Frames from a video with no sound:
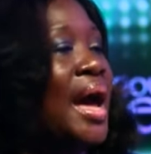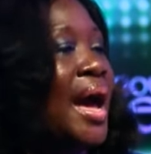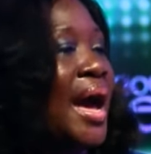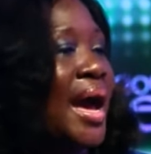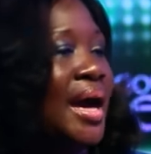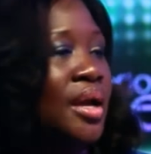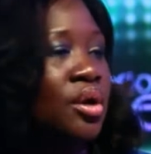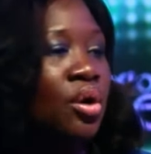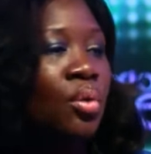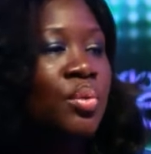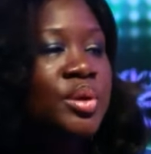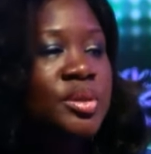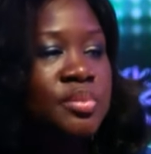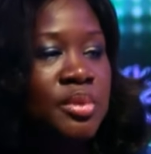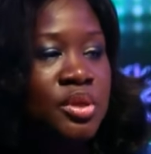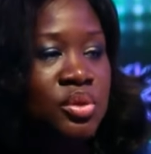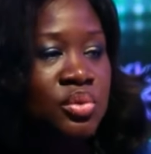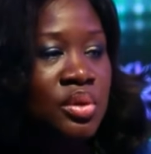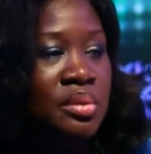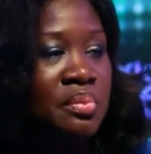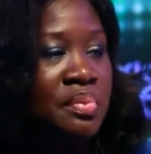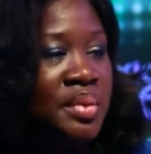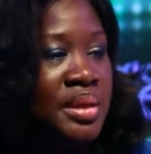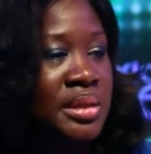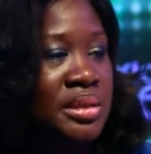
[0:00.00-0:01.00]
mean, I had
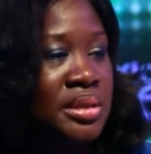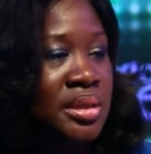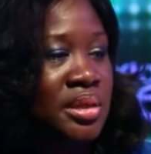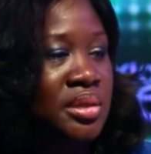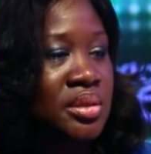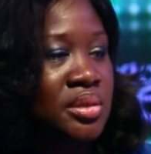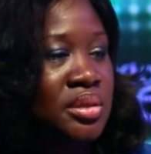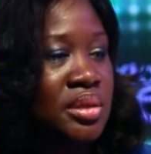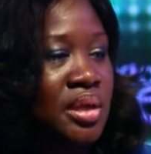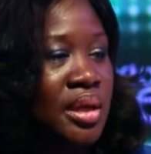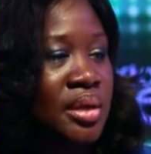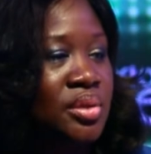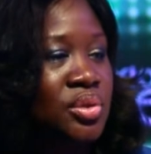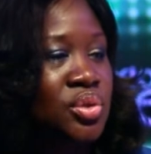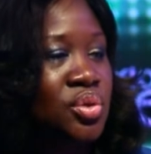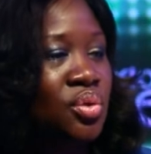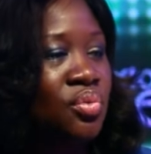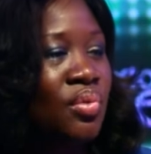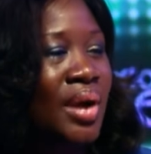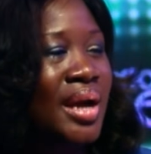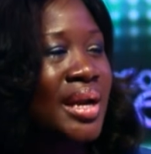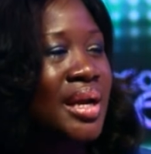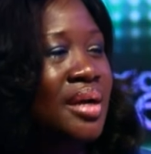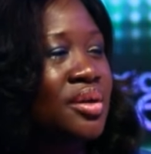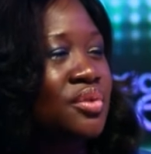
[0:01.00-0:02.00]
always been doing business,
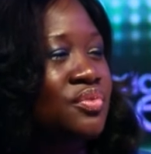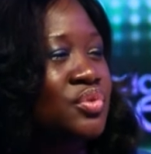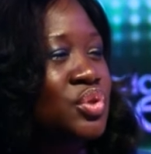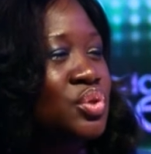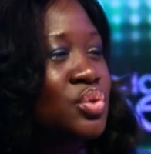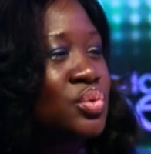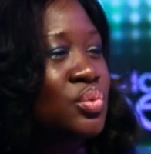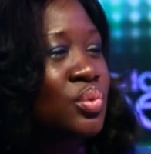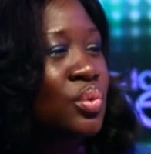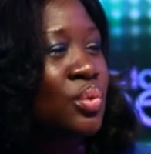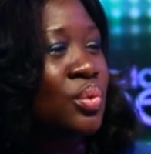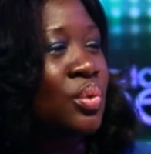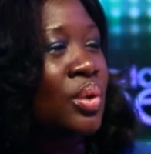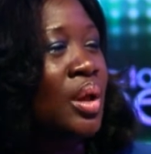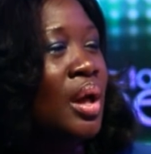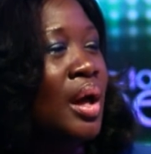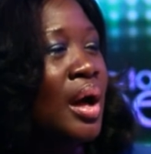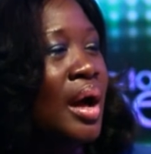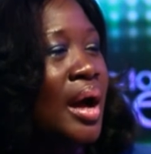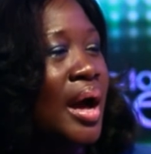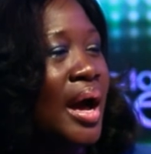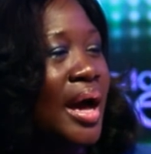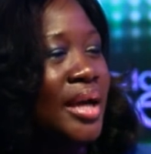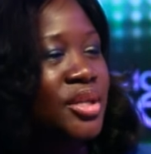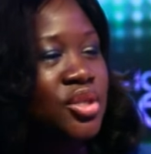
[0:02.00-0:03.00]
and so right out of
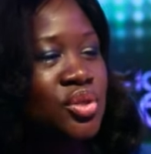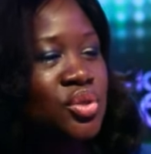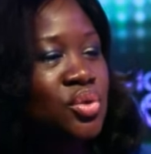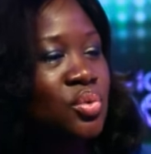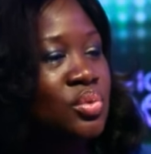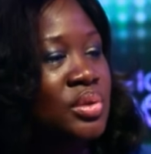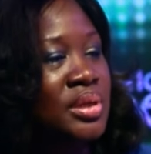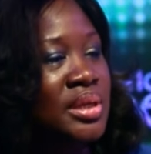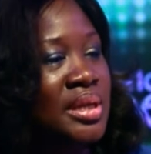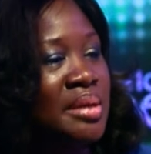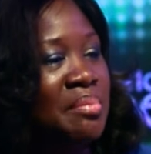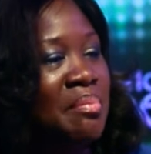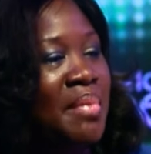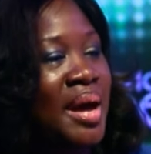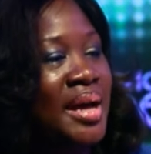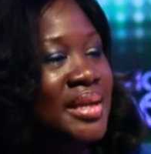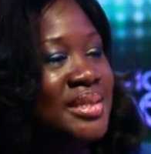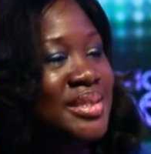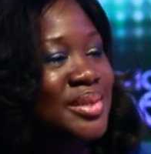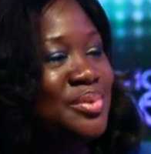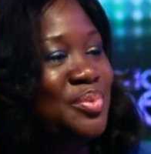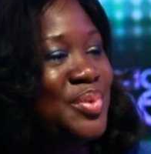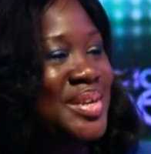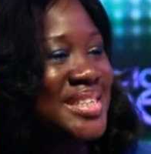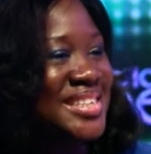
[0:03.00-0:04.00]
school, I just couldn't
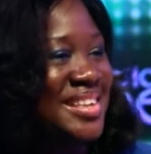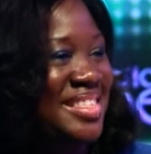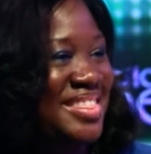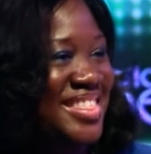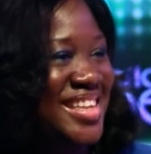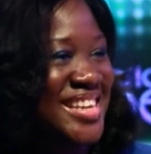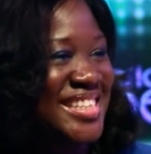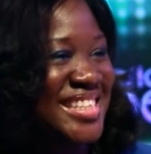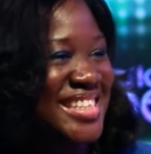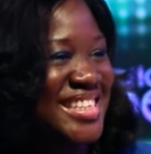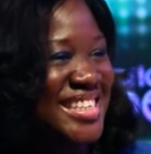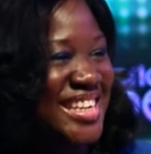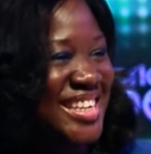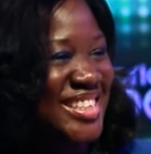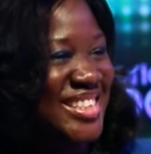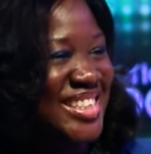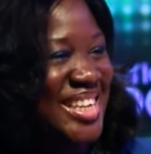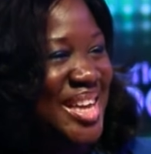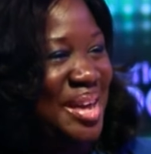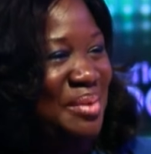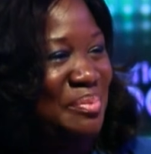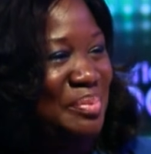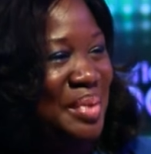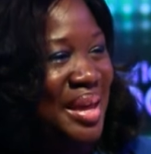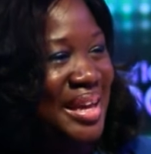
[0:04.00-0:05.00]
imagine waiting 30
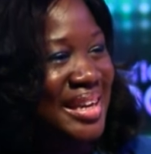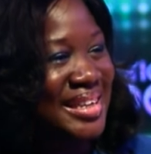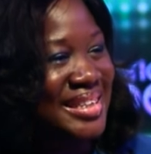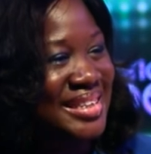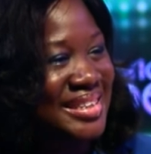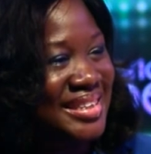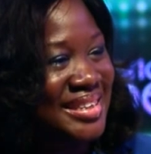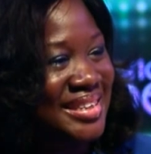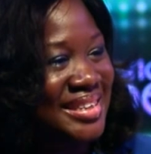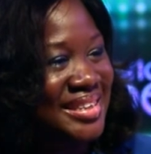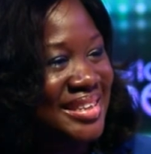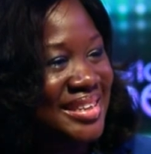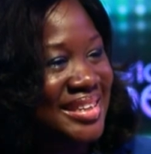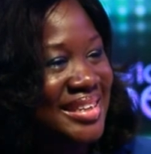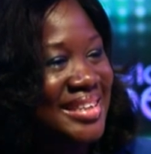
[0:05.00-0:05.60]
days to get paid.